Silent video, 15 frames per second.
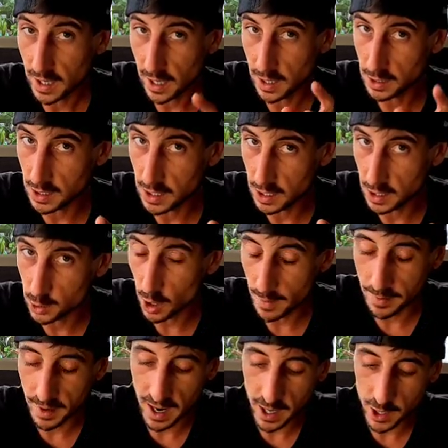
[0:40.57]
And you need to
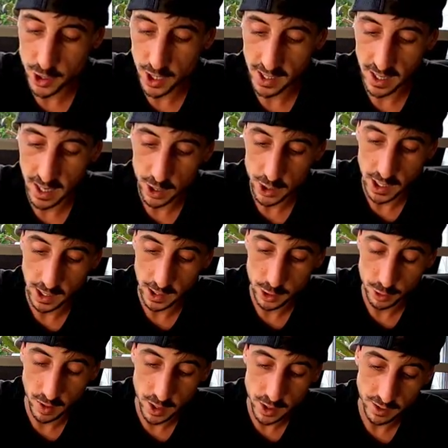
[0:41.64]
drop a hashtag
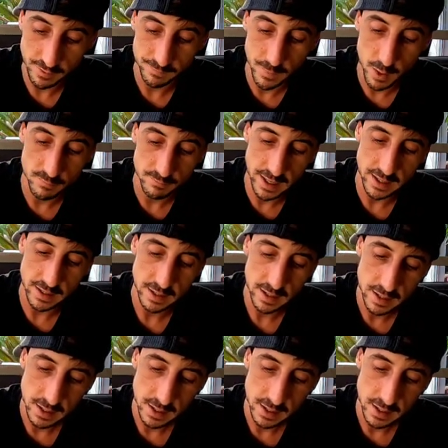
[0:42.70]
Scratch Life Movement.